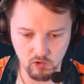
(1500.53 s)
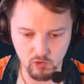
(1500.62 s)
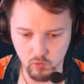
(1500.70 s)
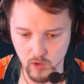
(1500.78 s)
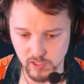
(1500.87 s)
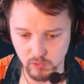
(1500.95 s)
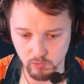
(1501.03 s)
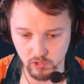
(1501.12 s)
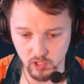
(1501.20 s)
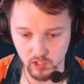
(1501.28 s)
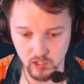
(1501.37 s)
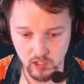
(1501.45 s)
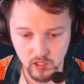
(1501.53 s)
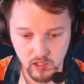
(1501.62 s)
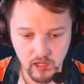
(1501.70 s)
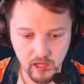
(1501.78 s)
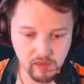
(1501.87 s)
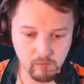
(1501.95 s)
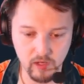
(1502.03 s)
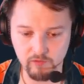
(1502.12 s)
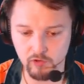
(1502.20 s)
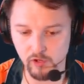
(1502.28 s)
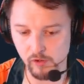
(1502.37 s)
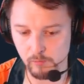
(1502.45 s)
quest with her. And then
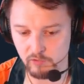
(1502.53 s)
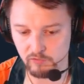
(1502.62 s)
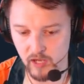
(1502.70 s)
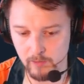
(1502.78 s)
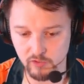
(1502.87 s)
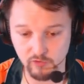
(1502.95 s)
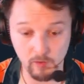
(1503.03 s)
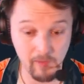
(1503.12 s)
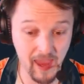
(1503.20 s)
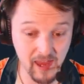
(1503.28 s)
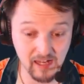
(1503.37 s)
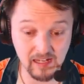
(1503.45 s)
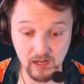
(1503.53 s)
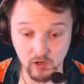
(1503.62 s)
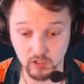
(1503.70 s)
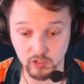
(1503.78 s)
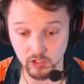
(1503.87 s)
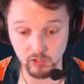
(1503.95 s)
whenever you remove damage from a character,